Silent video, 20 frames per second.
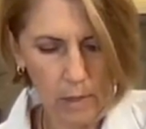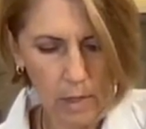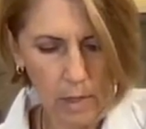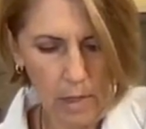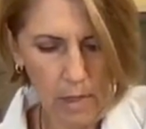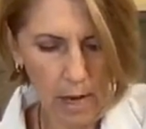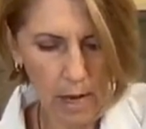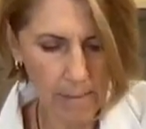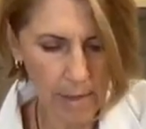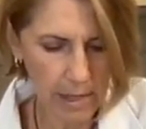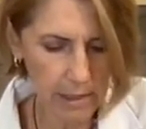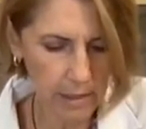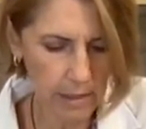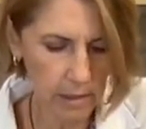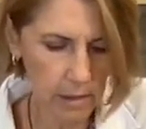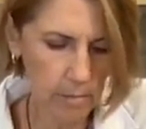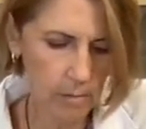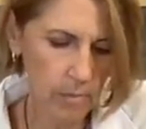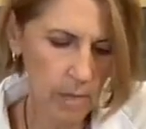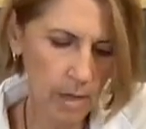And I'm
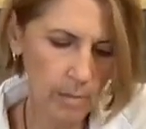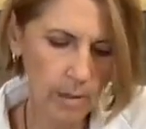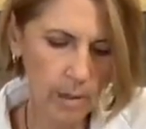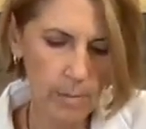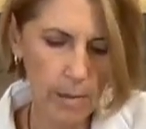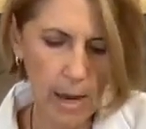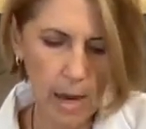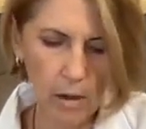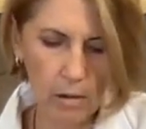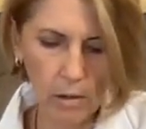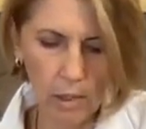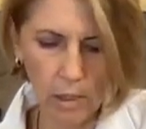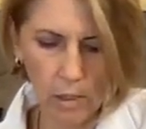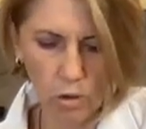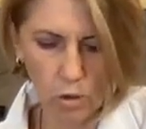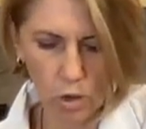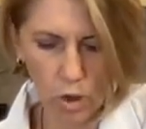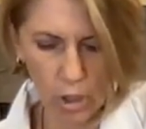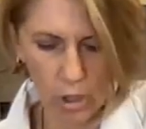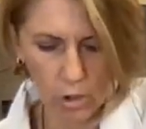making them maybe about
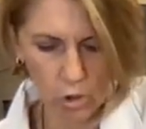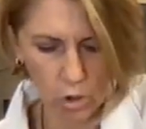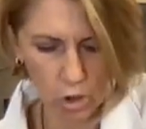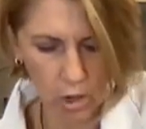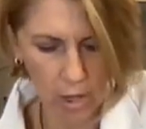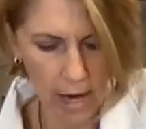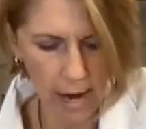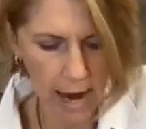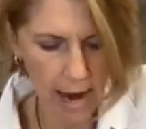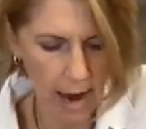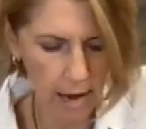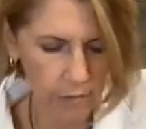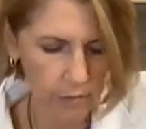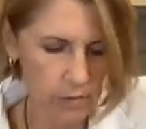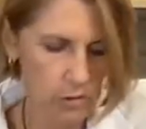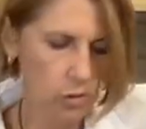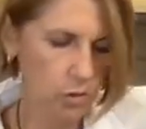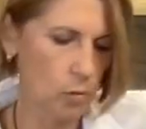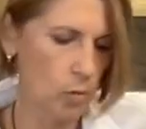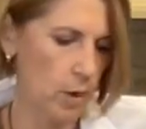inch and a half
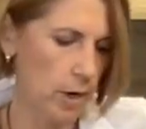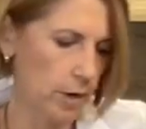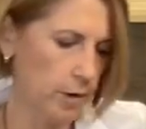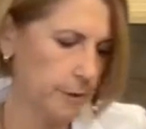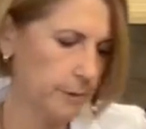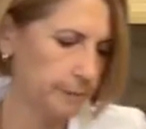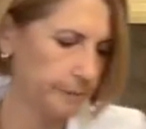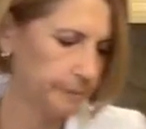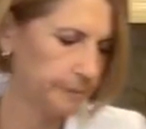square.